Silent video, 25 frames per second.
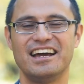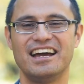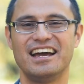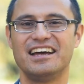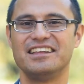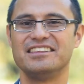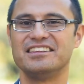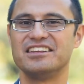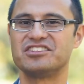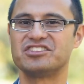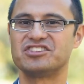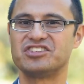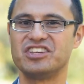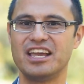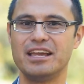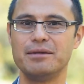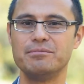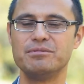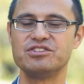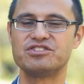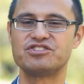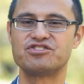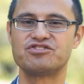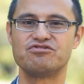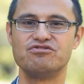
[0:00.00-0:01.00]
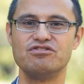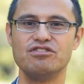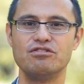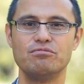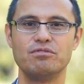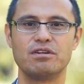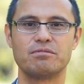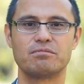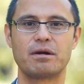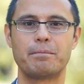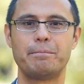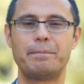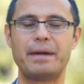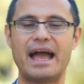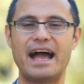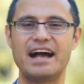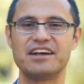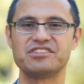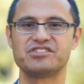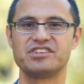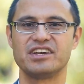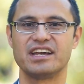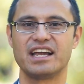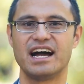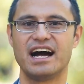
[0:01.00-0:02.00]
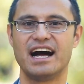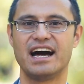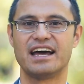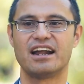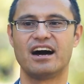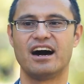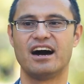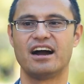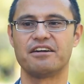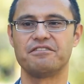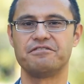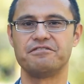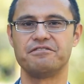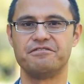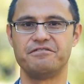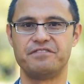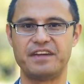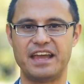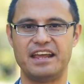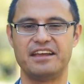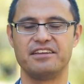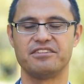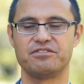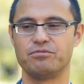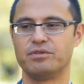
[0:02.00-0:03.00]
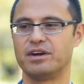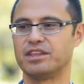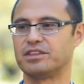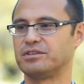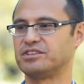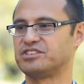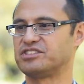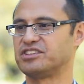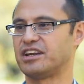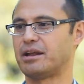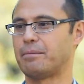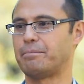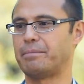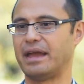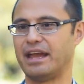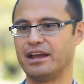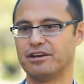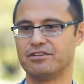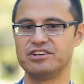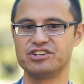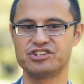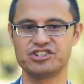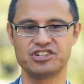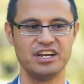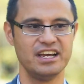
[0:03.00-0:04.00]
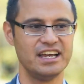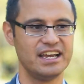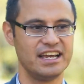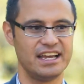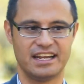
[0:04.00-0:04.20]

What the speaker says: And the same is true when we're passing on our faith, whether it's in a parish,